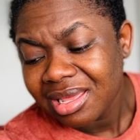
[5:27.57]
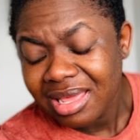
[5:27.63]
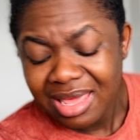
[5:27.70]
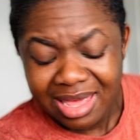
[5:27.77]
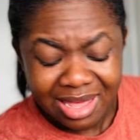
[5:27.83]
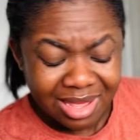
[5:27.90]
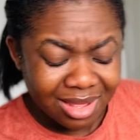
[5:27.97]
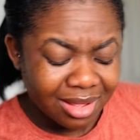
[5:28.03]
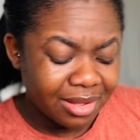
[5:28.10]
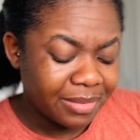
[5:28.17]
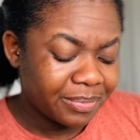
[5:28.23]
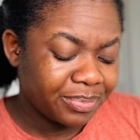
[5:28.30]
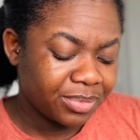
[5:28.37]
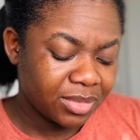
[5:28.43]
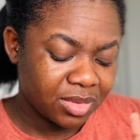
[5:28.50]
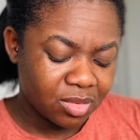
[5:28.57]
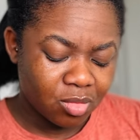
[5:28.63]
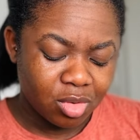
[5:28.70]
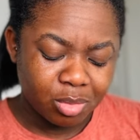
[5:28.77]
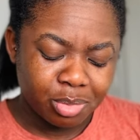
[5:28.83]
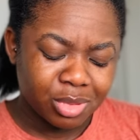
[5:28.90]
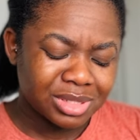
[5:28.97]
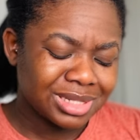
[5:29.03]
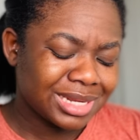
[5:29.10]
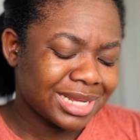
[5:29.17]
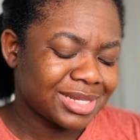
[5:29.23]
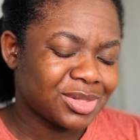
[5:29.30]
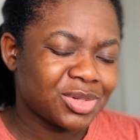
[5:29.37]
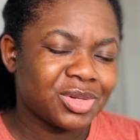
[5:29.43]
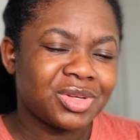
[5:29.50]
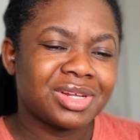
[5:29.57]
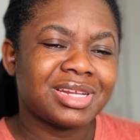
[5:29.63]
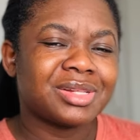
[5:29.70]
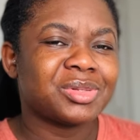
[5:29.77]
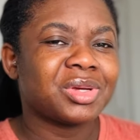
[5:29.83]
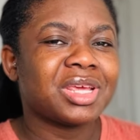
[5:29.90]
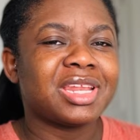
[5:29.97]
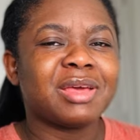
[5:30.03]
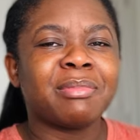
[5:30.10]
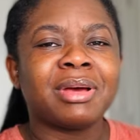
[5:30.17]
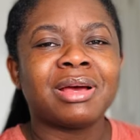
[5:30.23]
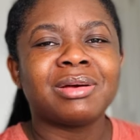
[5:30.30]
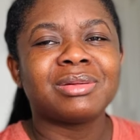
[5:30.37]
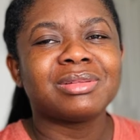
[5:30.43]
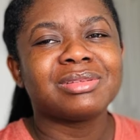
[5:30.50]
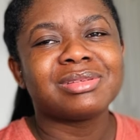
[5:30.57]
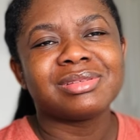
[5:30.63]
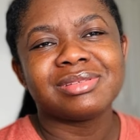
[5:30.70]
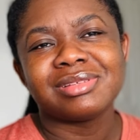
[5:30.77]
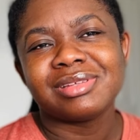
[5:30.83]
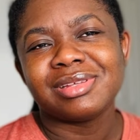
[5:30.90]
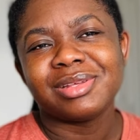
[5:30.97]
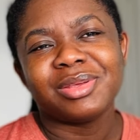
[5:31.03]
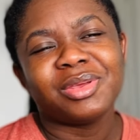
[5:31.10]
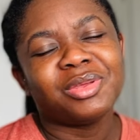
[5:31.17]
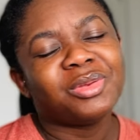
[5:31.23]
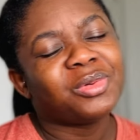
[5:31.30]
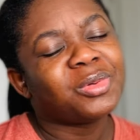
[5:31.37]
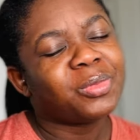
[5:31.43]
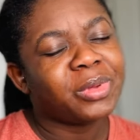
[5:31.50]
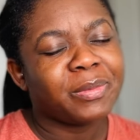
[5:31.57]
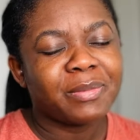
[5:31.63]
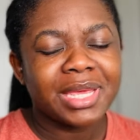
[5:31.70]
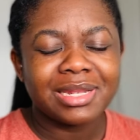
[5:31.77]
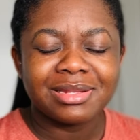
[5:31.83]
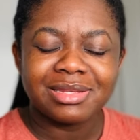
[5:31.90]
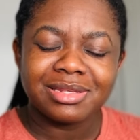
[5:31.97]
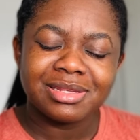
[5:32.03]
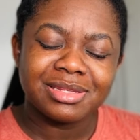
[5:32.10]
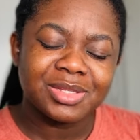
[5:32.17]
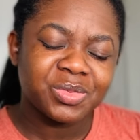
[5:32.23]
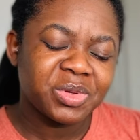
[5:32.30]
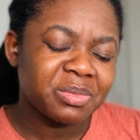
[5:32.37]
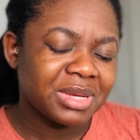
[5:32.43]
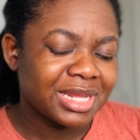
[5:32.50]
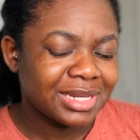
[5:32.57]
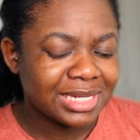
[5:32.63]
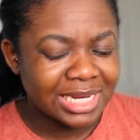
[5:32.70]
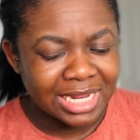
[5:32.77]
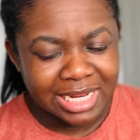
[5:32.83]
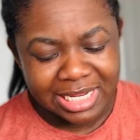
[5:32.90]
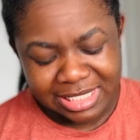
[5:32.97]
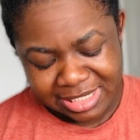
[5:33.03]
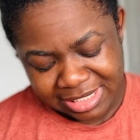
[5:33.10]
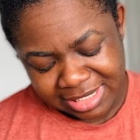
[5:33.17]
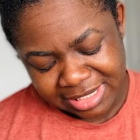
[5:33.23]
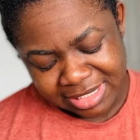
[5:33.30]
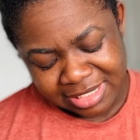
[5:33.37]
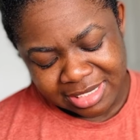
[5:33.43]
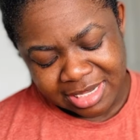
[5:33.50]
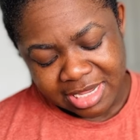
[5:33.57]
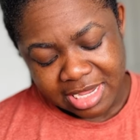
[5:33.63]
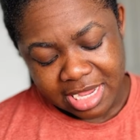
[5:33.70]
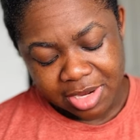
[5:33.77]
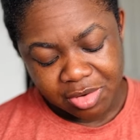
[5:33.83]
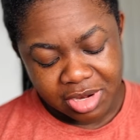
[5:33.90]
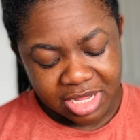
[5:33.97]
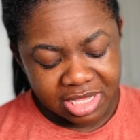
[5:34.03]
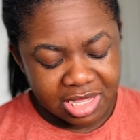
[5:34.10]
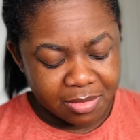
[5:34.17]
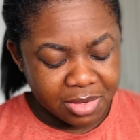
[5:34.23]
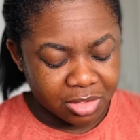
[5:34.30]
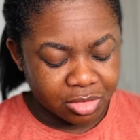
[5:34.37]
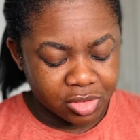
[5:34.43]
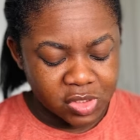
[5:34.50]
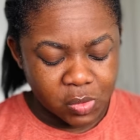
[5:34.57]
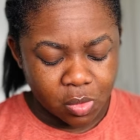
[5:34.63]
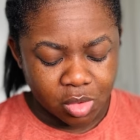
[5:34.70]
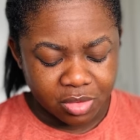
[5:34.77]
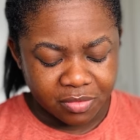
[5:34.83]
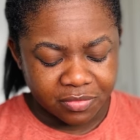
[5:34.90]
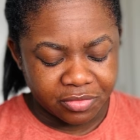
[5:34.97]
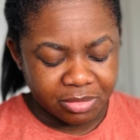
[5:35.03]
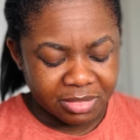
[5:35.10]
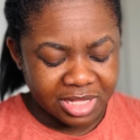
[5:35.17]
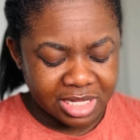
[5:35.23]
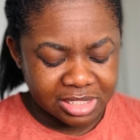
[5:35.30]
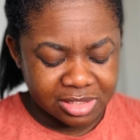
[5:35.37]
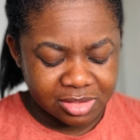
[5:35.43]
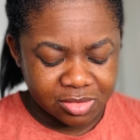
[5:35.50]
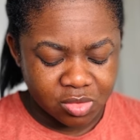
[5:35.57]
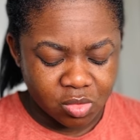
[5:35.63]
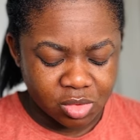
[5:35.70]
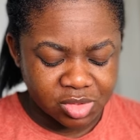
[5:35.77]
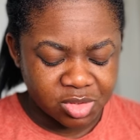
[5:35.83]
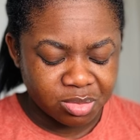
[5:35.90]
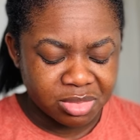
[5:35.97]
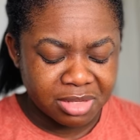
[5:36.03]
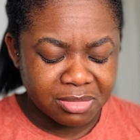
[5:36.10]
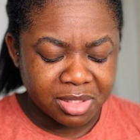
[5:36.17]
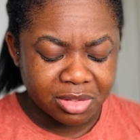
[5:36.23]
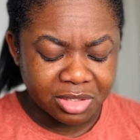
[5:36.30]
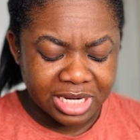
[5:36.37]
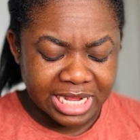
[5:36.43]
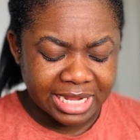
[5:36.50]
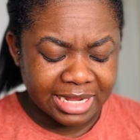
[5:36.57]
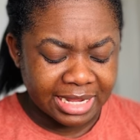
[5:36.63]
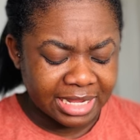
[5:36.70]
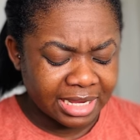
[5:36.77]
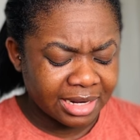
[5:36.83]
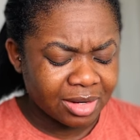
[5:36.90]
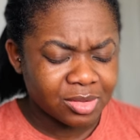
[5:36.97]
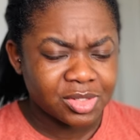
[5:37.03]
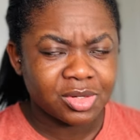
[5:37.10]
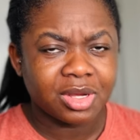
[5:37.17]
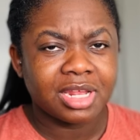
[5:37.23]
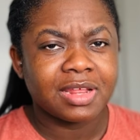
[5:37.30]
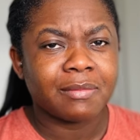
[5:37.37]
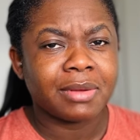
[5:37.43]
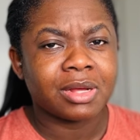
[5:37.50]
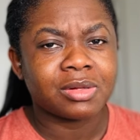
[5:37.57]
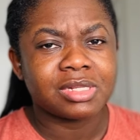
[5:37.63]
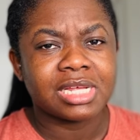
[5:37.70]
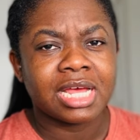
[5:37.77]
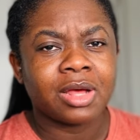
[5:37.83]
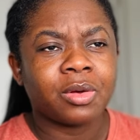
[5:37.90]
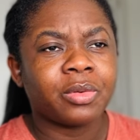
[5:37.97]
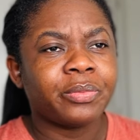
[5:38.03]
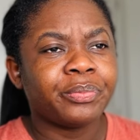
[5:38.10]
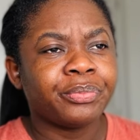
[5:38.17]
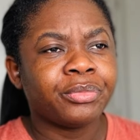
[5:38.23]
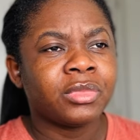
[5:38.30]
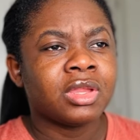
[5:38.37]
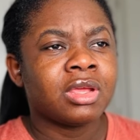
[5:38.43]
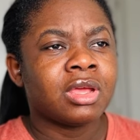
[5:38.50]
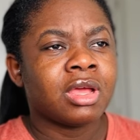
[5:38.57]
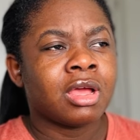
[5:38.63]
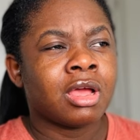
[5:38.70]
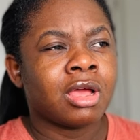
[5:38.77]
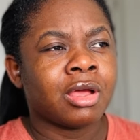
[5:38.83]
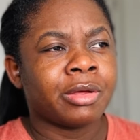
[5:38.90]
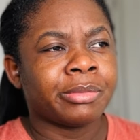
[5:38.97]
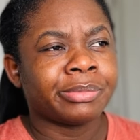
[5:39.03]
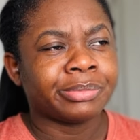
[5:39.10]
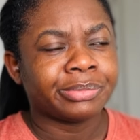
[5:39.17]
a one podcast or the other talking about, you know, women this, women that. I don't know, I came across one from that Who Wants to Be a Millionaire guy that was talking about how, I